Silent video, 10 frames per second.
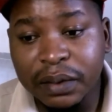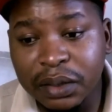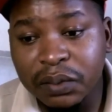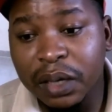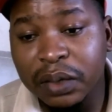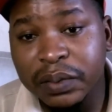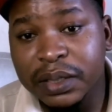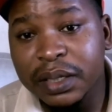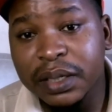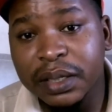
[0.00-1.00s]
This is what we're
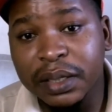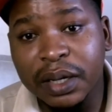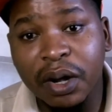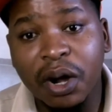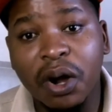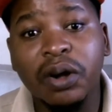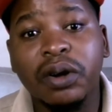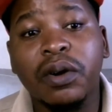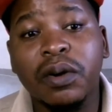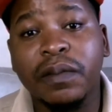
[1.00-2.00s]
seeing
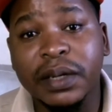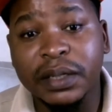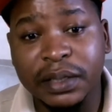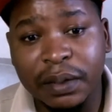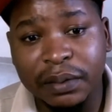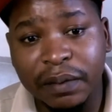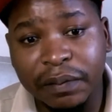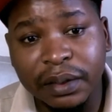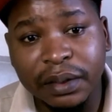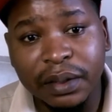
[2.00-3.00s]
all over in South
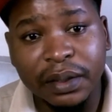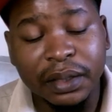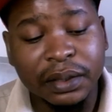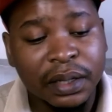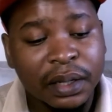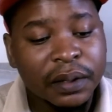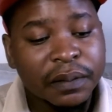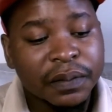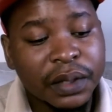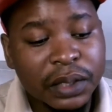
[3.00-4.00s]
Africa, that
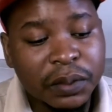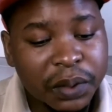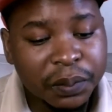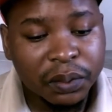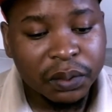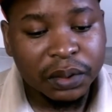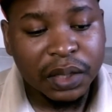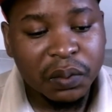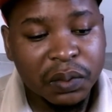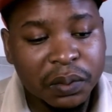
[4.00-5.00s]
these people,
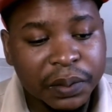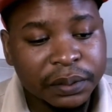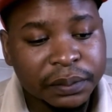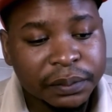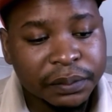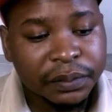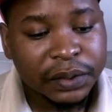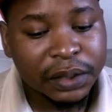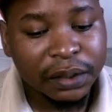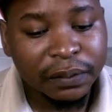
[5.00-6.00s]
they would be
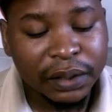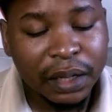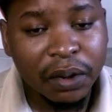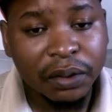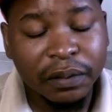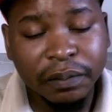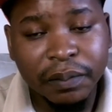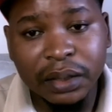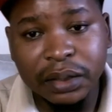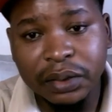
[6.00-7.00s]
given a lot of
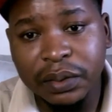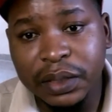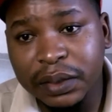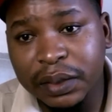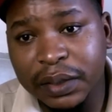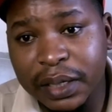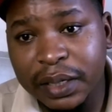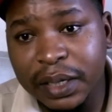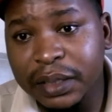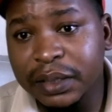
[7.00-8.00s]
money to do the
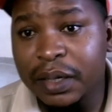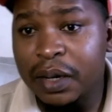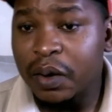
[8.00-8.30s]
tenders.